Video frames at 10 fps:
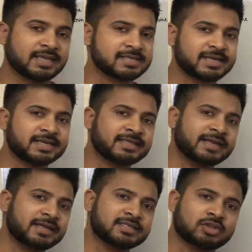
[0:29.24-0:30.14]
As I said
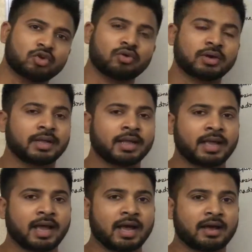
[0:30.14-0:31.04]
that it's not
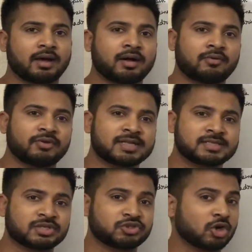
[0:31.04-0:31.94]
we can
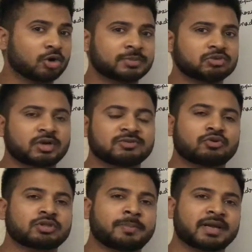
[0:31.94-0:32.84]
say drug of the choice
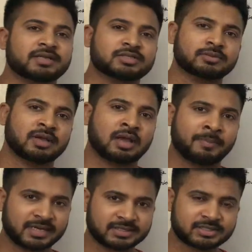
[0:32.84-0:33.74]
for the
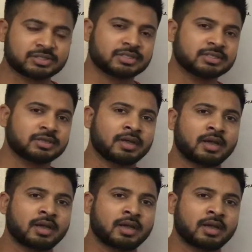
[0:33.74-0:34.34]
Parkinson's disease,